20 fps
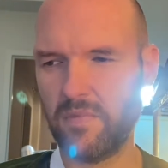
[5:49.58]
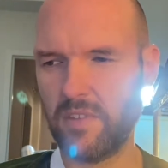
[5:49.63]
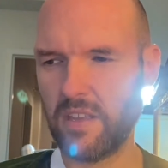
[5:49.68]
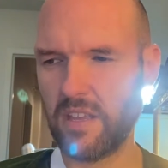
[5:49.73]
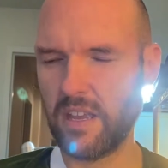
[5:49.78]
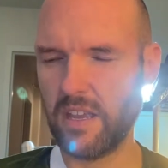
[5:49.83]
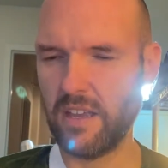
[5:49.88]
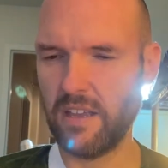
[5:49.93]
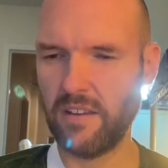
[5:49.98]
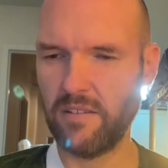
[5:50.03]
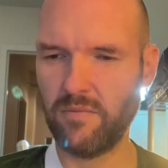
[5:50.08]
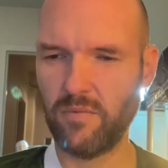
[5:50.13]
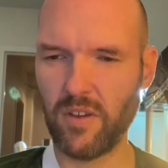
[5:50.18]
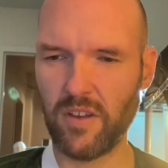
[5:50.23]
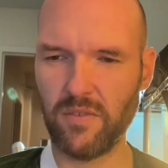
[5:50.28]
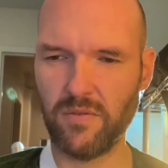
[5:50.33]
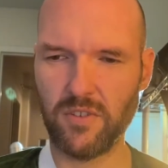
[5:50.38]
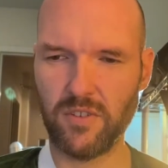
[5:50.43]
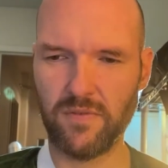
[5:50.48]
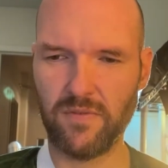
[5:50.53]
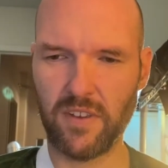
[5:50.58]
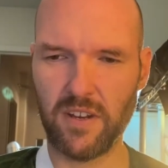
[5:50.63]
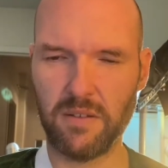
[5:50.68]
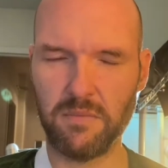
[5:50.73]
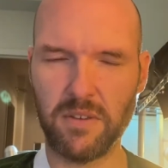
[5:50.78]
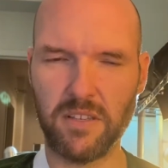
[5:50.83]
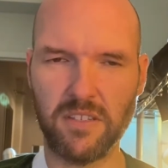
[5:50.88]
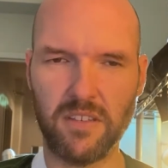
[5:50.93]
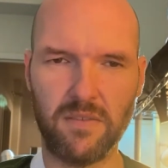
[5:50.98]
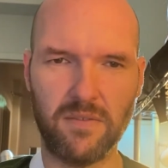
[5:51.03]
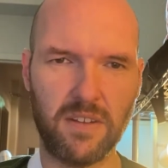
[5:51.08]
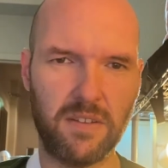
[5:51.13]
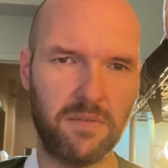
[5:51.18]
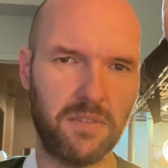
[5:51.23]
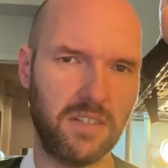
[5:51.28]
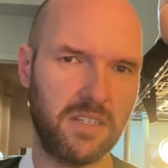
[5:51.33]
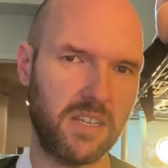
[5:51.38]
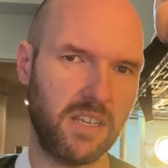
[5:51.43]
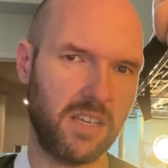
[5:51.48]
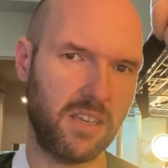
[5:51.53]
And I just finding myself
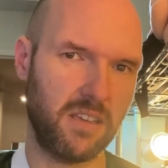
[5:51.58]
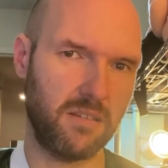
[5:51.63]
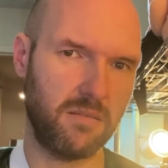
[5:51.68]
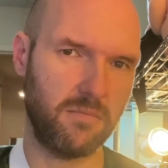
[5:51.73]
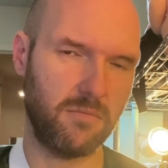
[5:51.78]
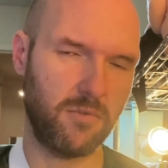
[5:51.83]
definitely taking